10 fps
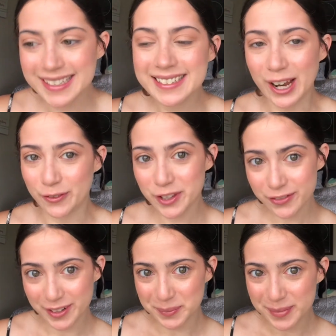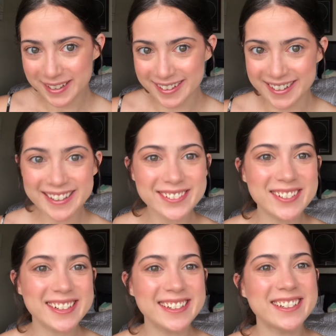Now for the fun part, we're
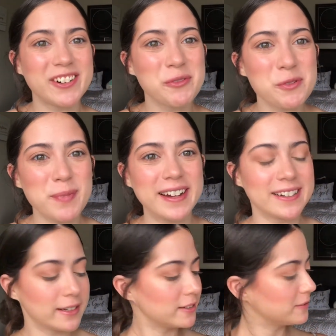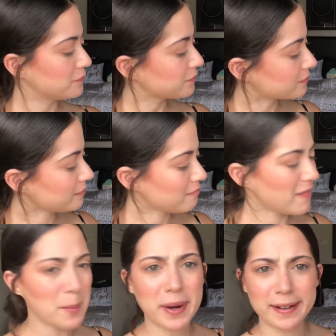gonna go in with Peridot,
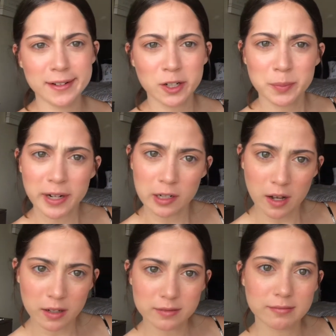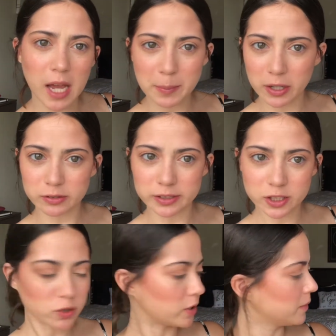I'm not really
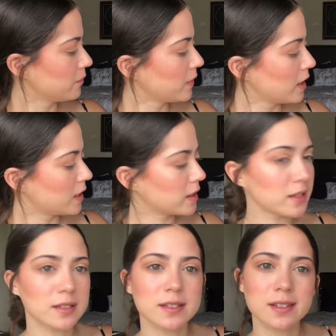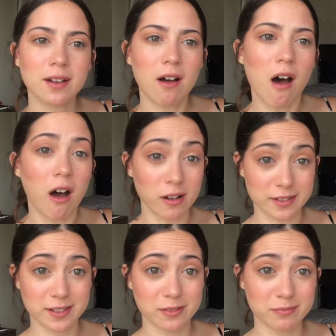sure. This
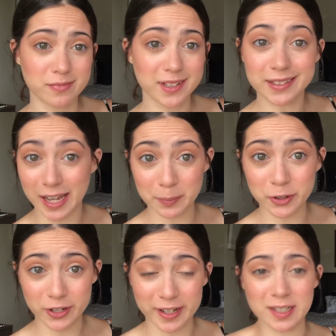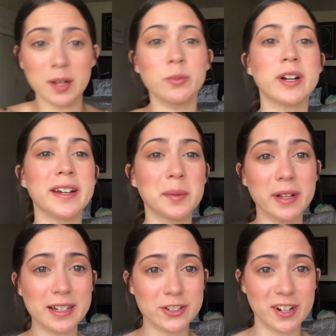awesome lime green. I'm wearing a
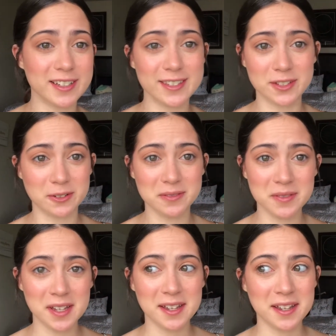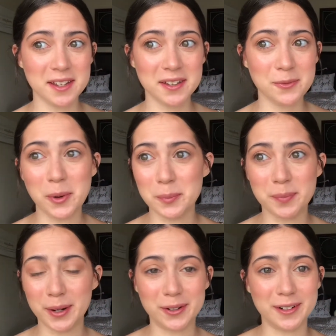black dress, so what
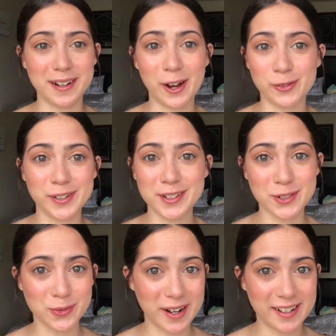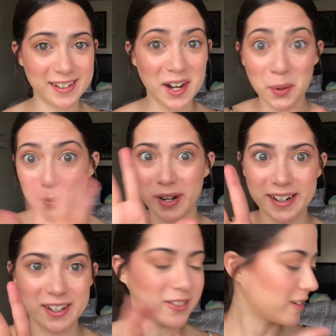better outfit to wear a bright
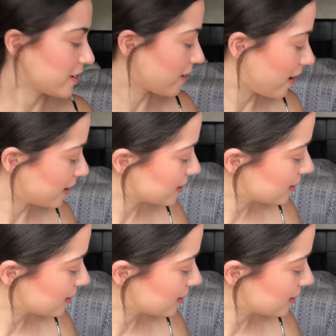color on your eyes.